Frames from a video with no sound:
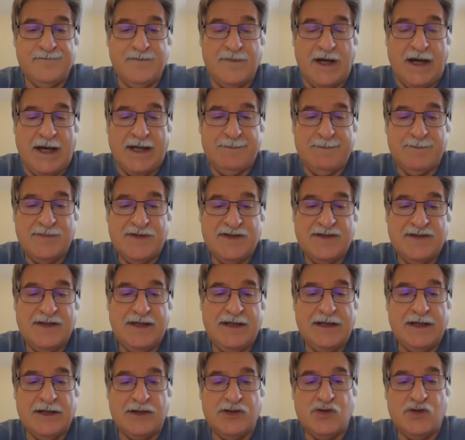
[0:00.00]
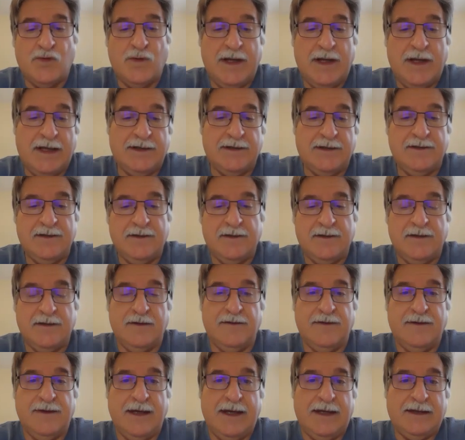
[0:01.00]
I'm seeing a trend
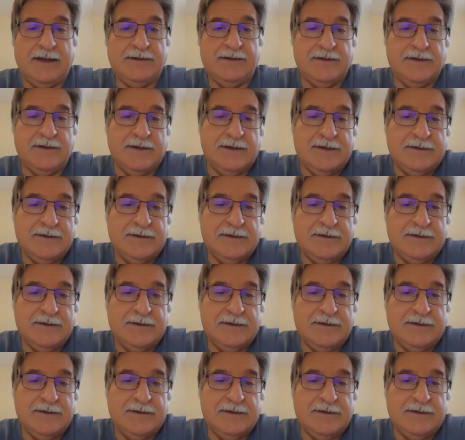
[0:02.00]
that